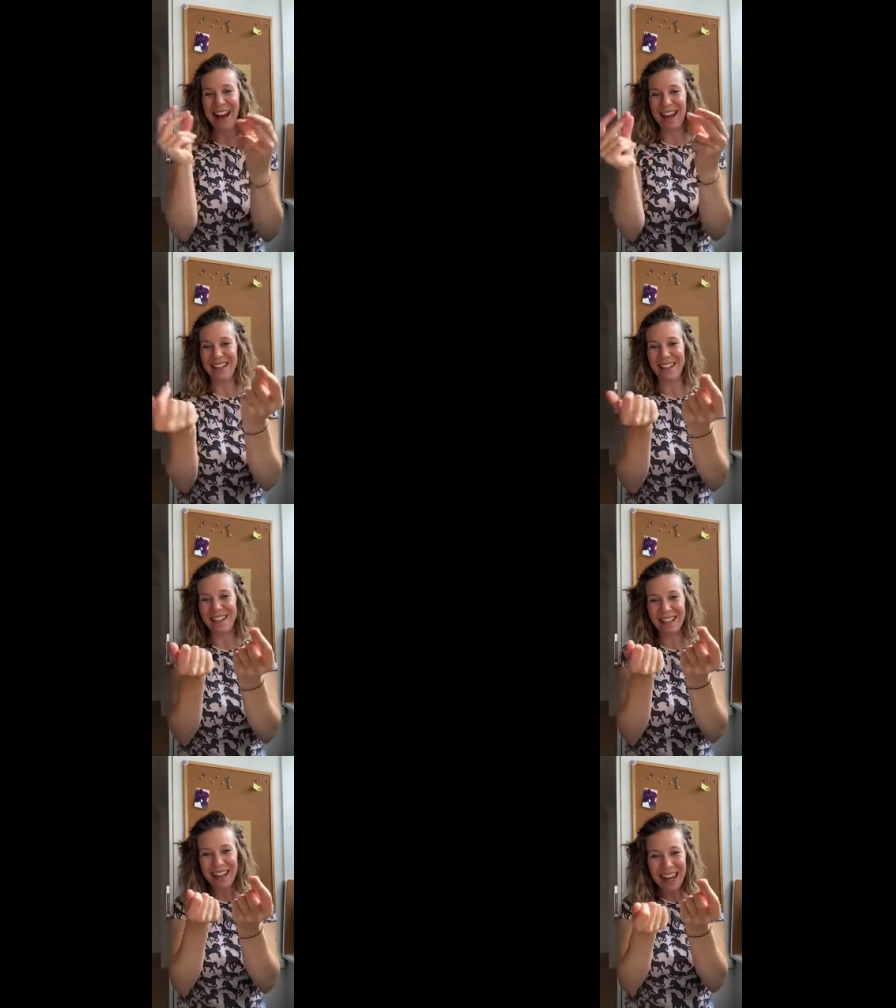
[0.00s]

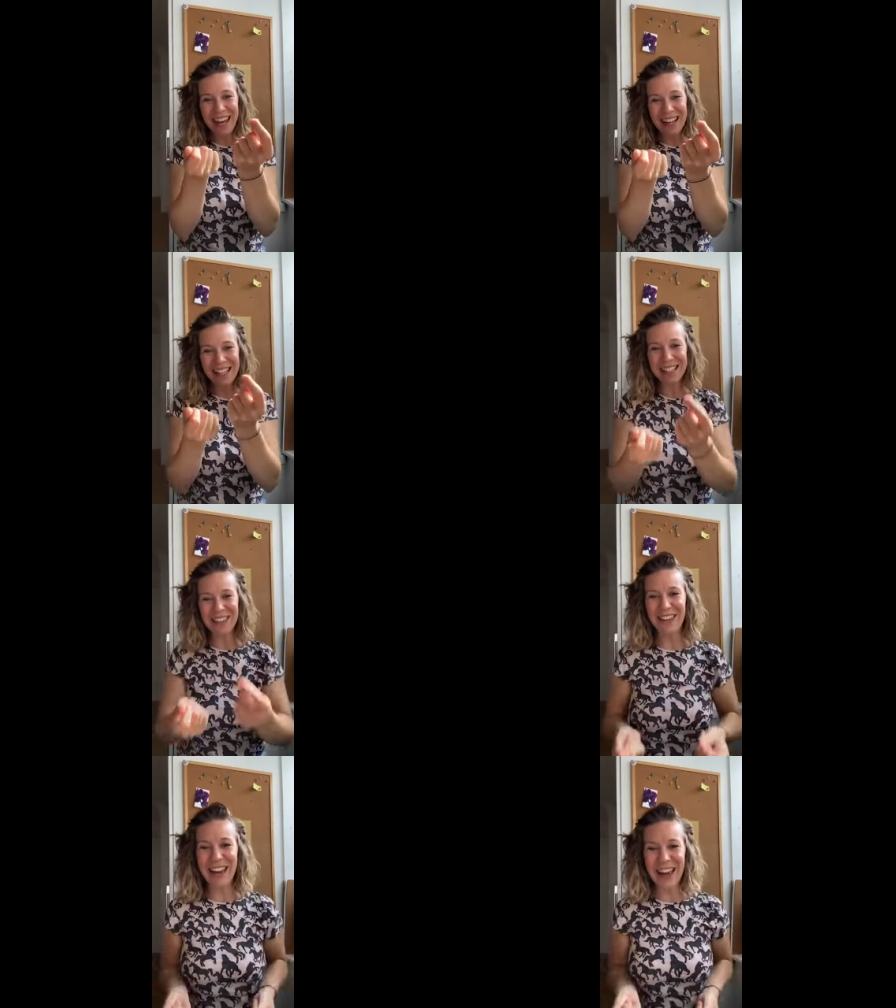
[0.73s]
and
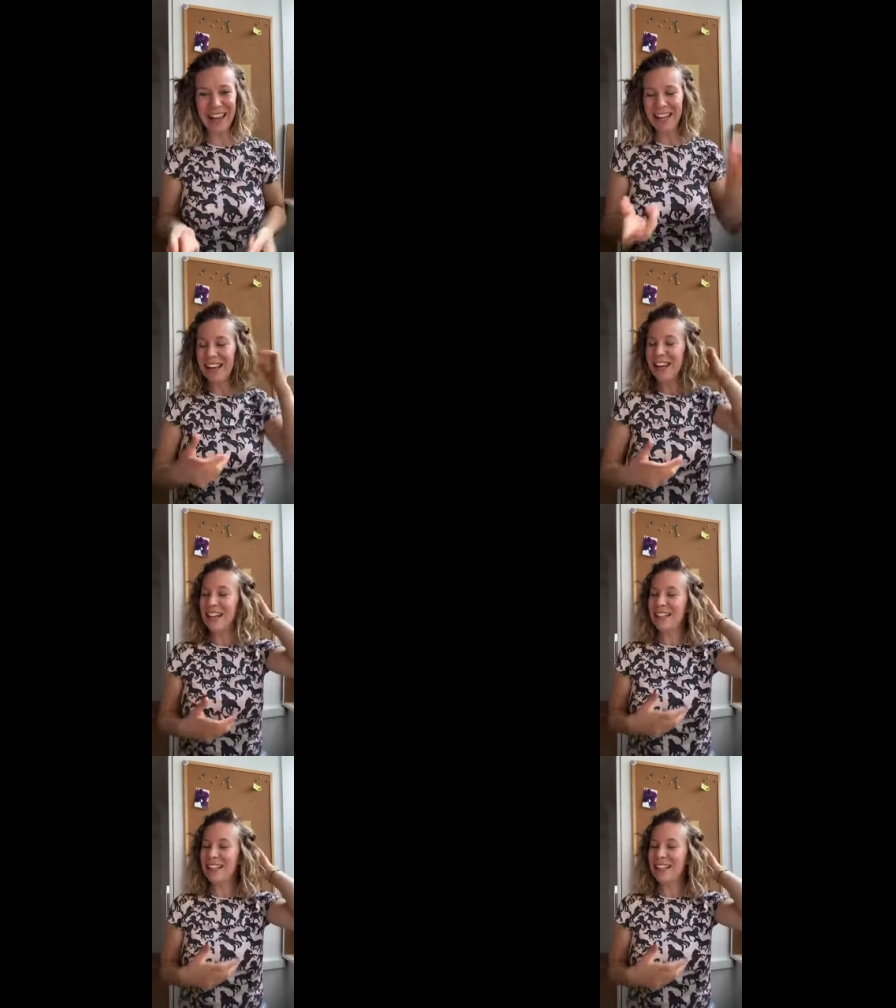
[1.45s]
clicks, okay?